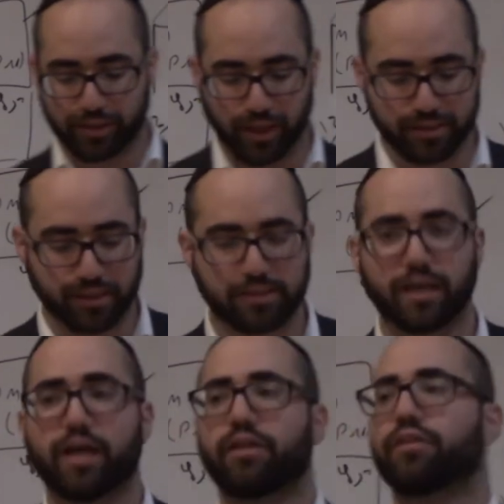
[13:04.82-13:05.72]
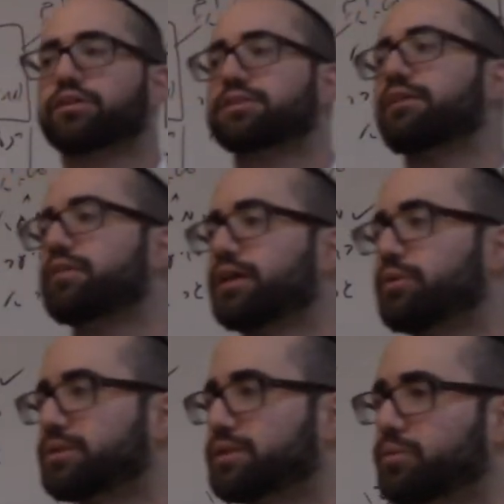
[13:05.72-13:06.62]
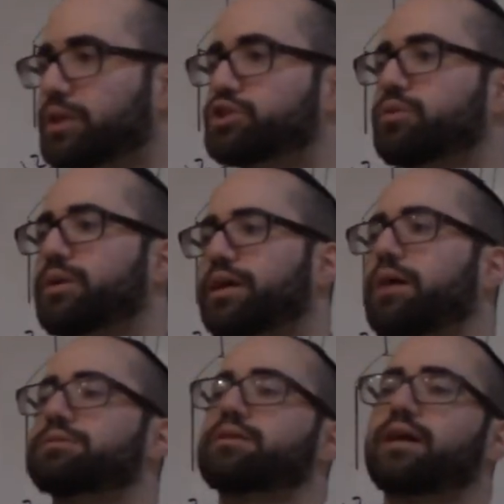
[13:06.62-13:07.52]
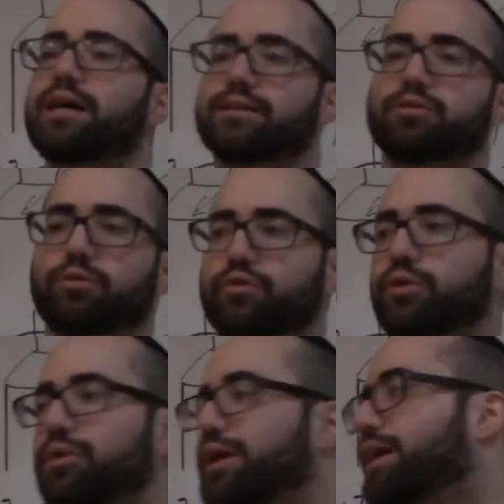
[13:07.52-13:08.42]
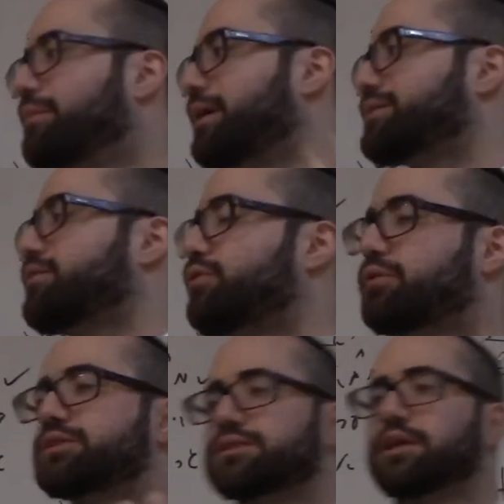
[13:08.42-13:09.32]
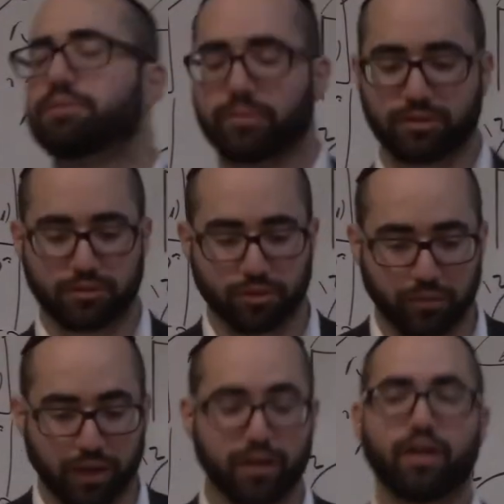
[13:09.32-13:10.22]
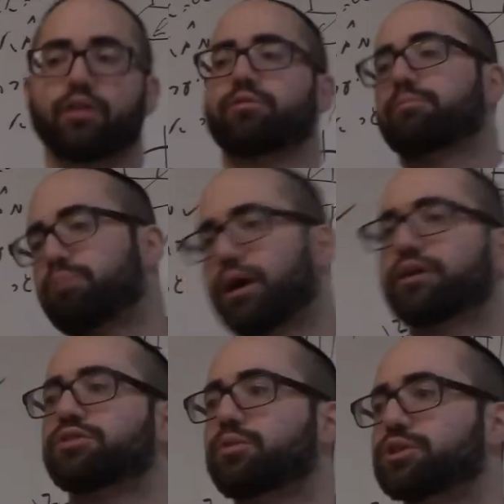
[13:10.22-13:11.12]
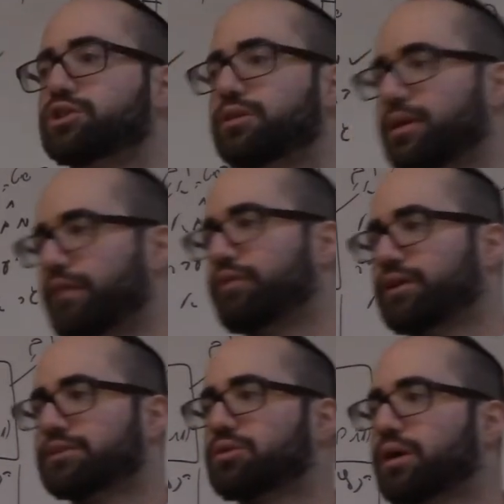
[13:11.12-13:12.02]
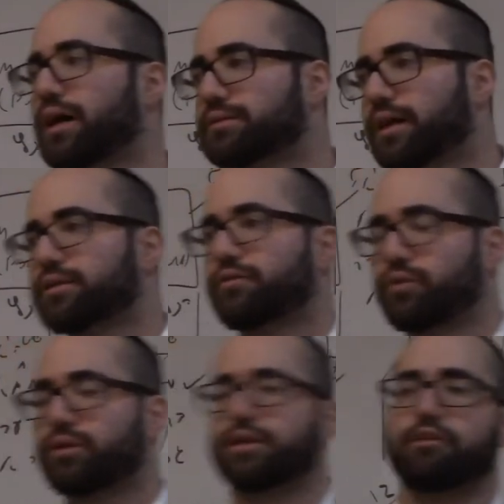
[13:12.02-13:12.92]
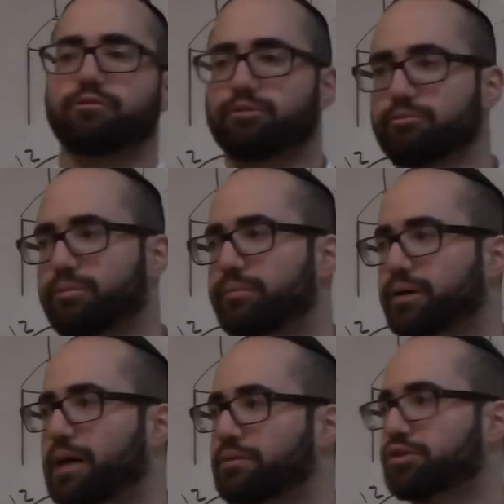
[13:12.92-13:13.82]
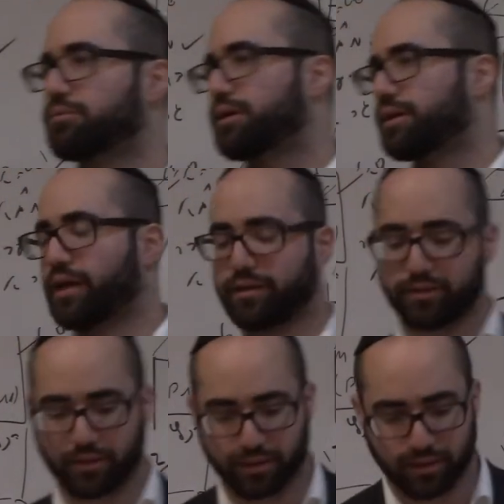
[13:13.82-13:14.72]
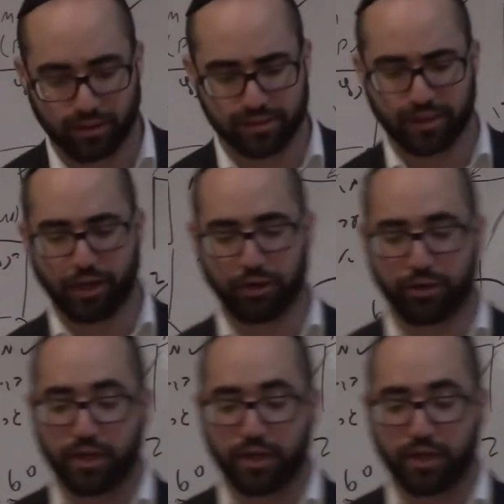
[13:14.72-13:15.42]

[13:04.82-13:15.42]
tells us that there are seven liquids in which, when it comes in contact with food, it makes the food susceptible to Tumah prior to which, if there is no contact, the food can never be makabel tuma in any uh, scenario.